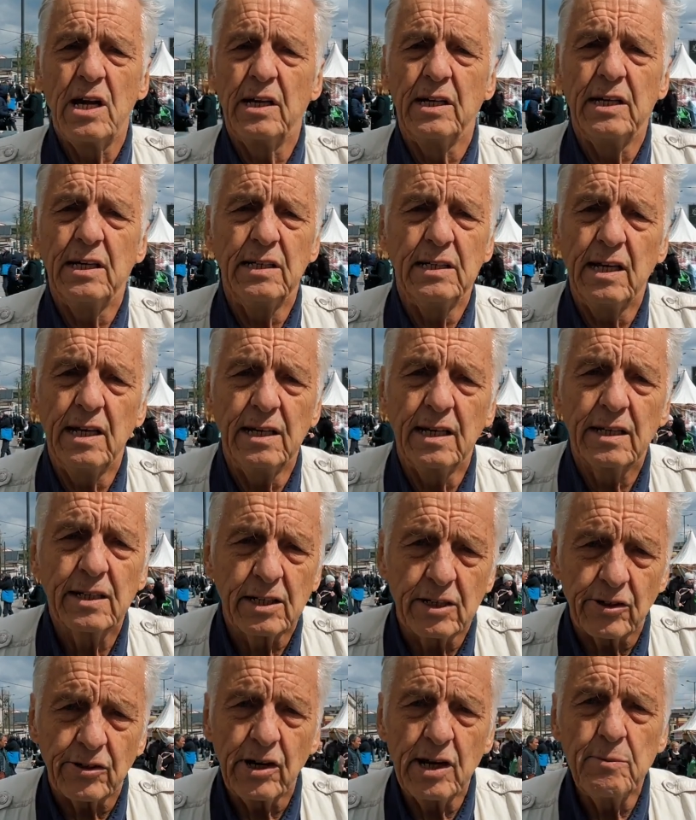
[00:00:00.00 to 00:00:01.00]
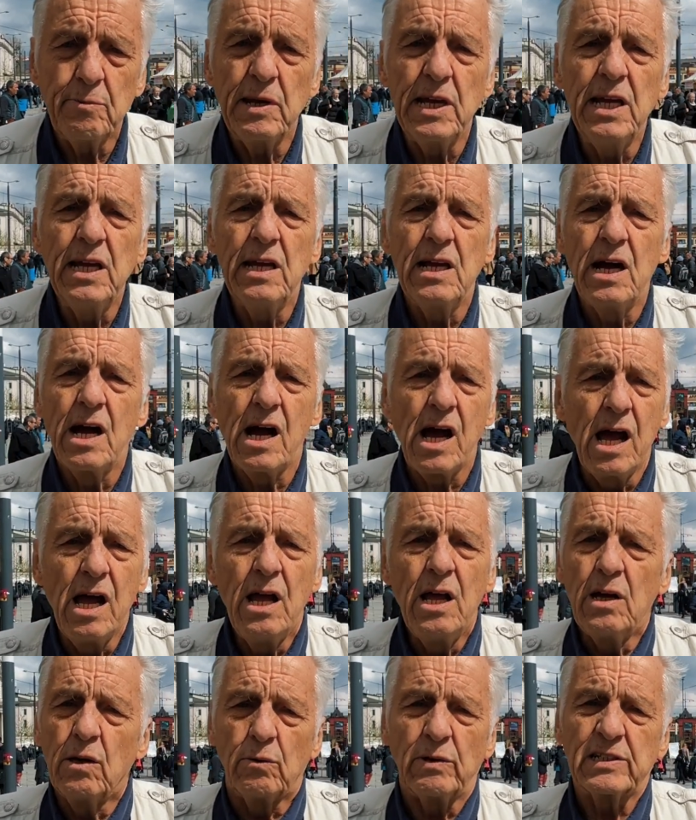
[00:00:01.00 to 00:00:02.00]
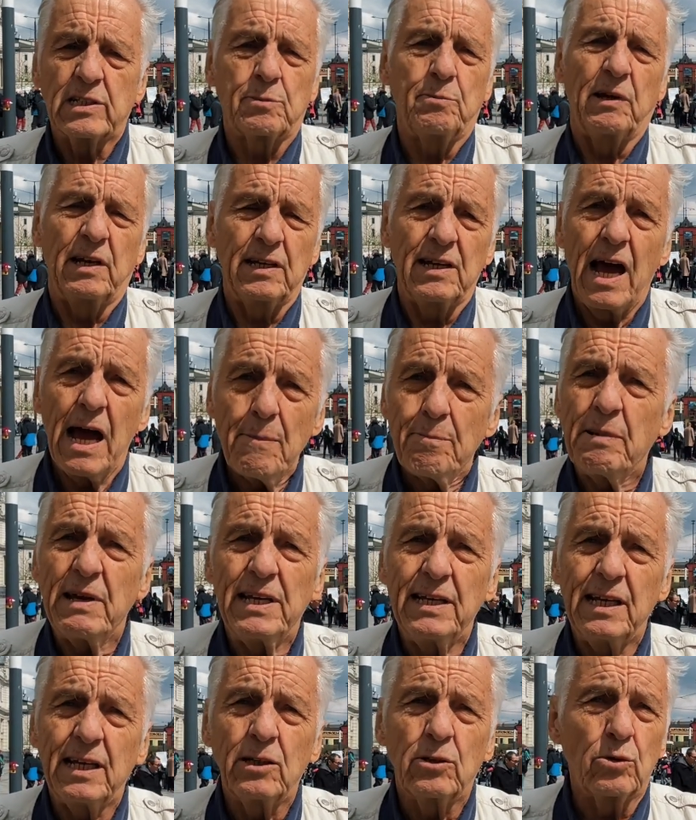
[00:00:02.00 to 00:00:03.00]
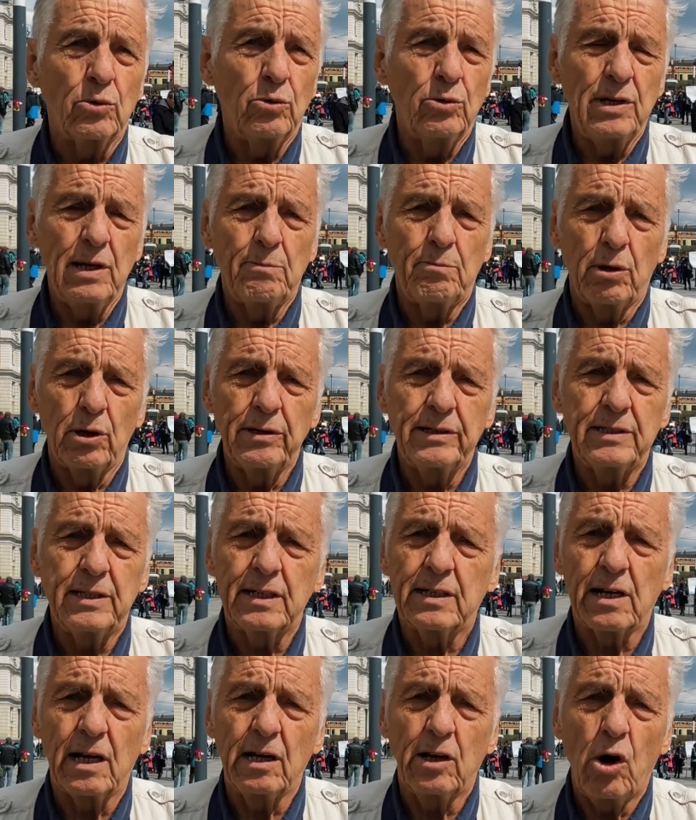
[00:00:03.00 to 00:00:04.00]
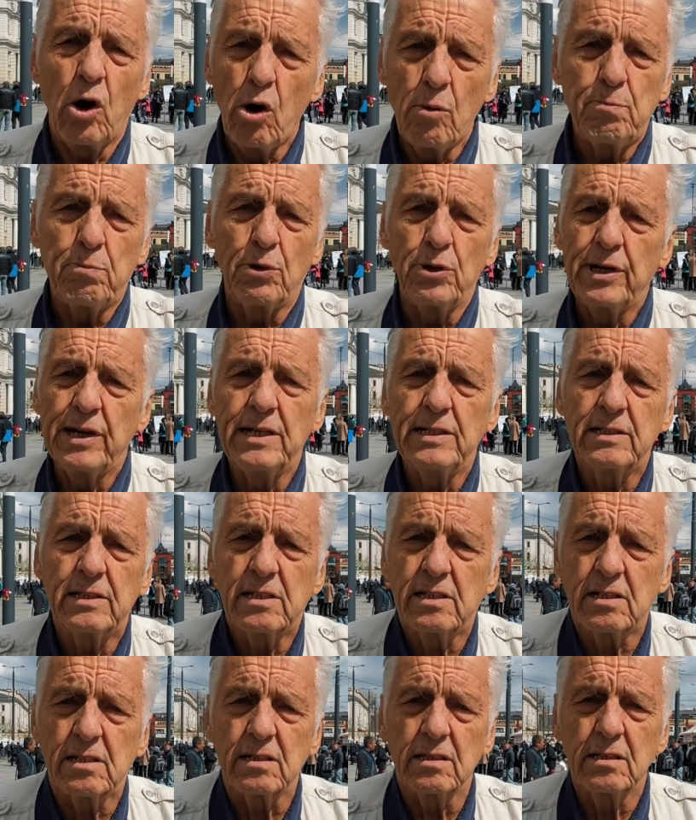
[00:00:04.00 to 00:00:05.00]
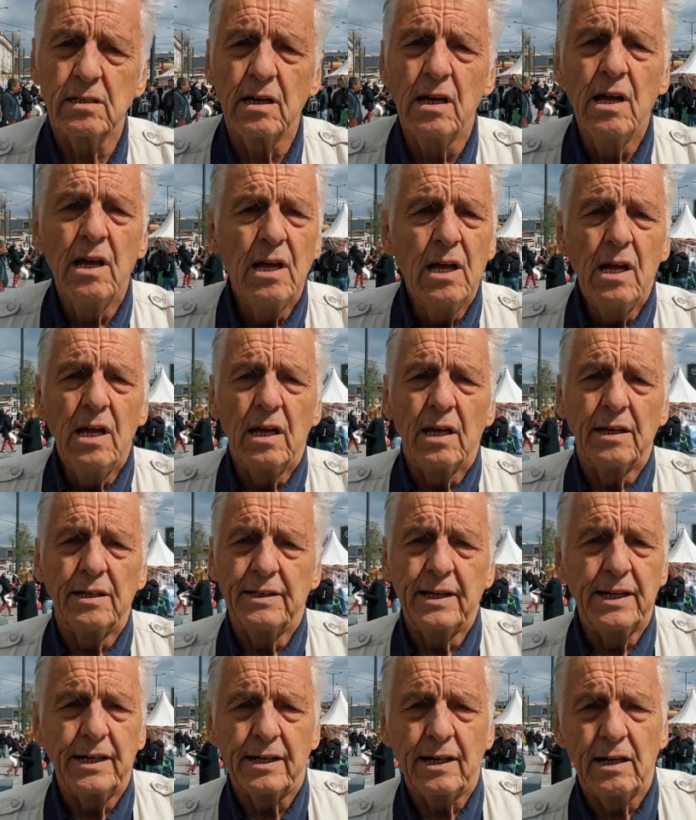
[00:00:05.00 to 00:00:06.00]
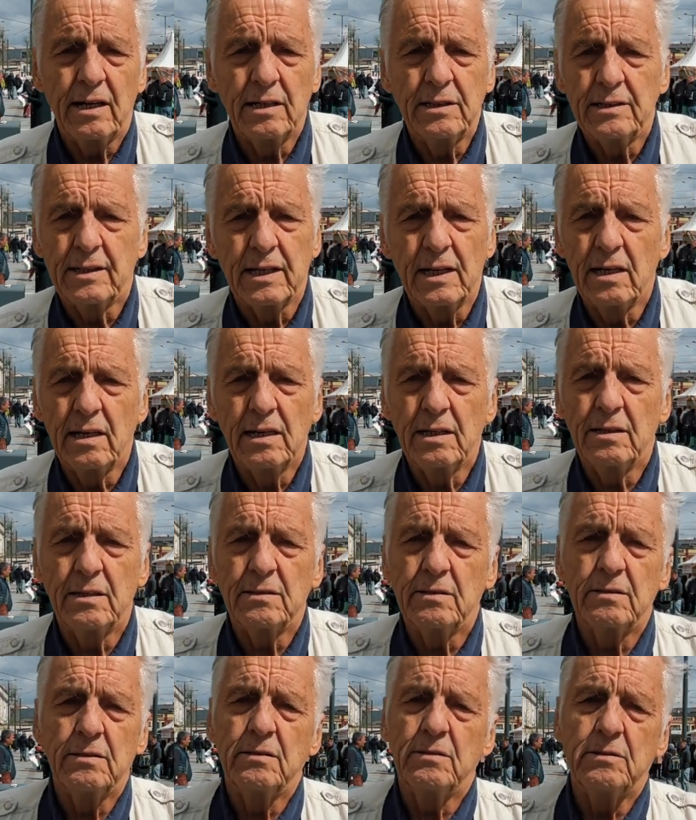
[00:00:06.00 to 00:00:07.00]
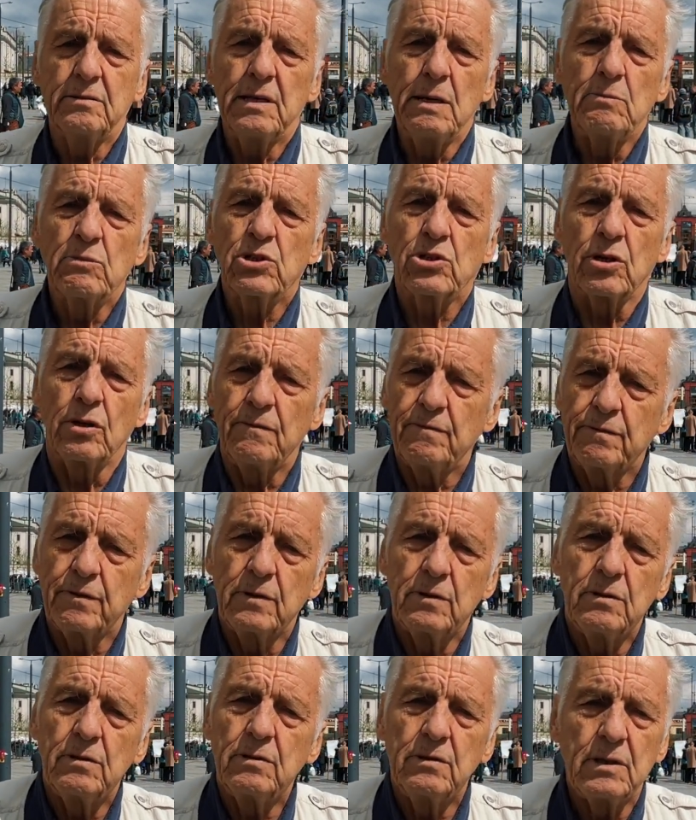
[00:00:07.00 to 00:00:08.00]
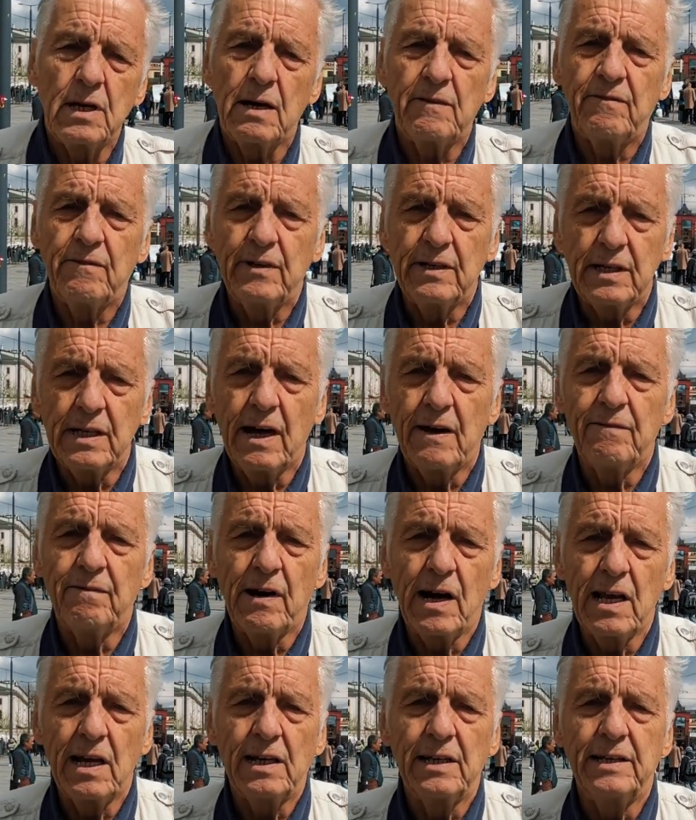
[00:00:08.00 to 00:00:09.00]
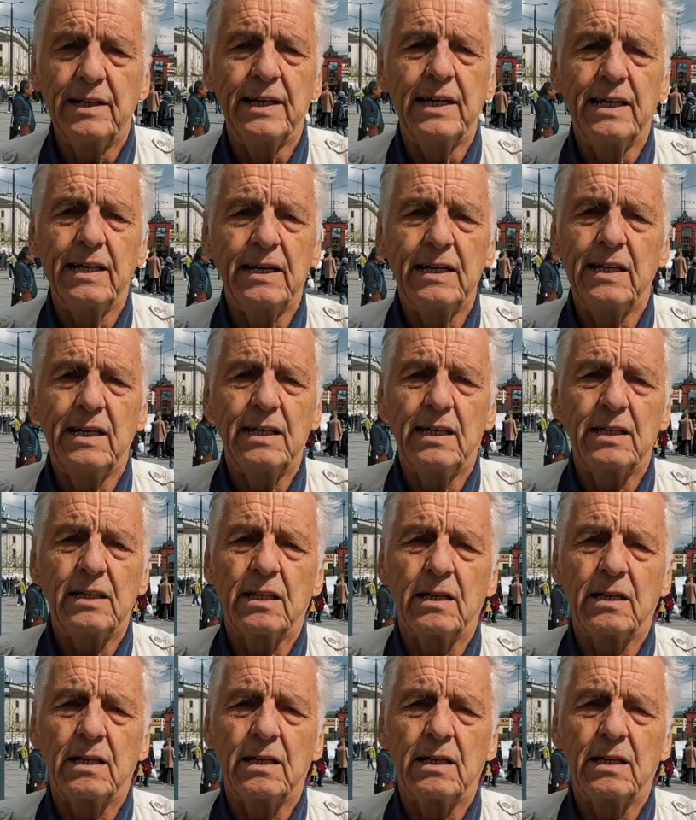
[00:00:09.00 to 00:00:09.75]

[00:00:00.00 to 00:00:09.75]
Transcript: in Crimea, what's been happening to the political opponents there until Nemtsov, Navalny,